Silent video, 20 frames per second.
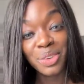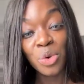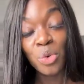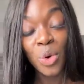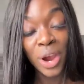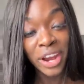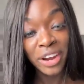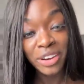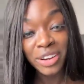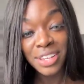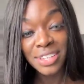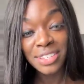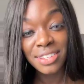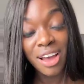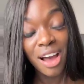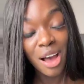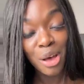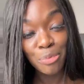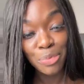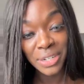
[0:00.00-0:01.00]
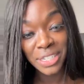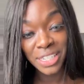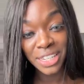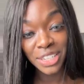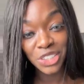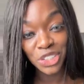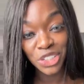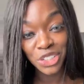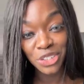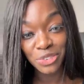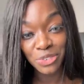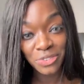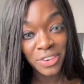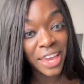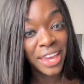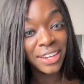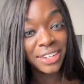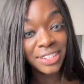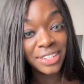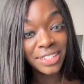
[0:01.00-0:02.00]
where does competition
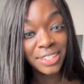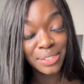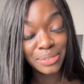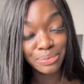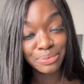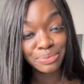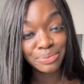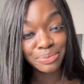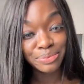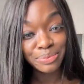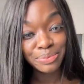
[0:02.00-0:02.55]
fit?